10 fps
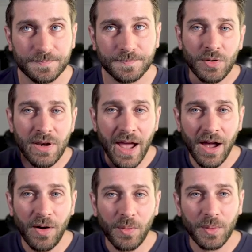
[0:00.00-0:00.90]
So
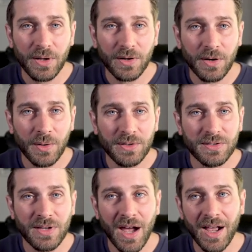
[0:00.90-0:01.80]
now we are going
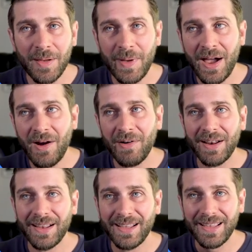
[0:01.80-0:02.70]
to talk
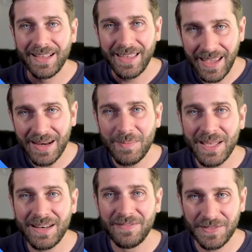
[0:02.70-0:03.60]
about
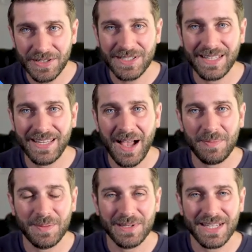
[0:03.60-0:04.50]
Kahneman-Tversky
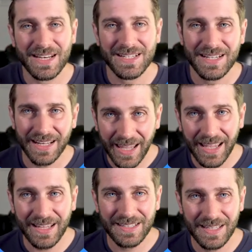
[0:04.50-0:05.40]
Optimization,
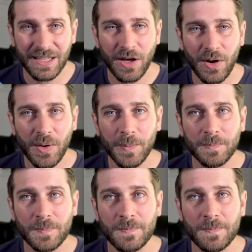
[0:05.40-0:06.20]
KTO.